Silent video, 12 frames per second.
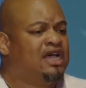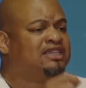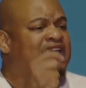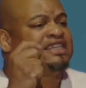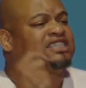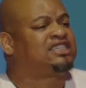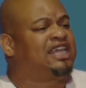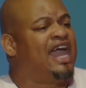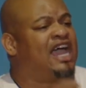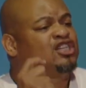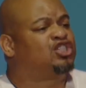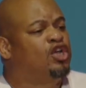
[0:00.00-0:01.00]
that
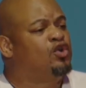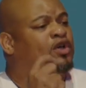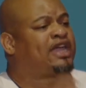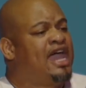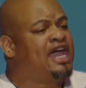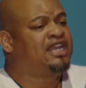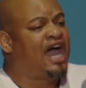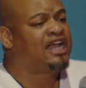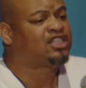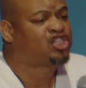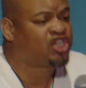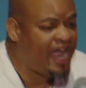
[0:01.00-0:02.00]
says you
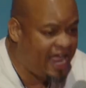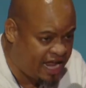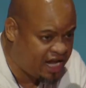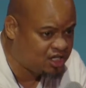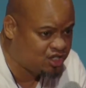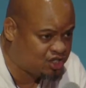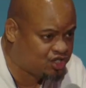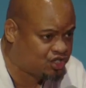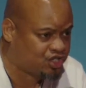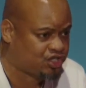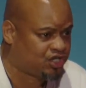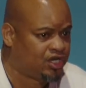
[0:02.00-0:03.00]
cannot change.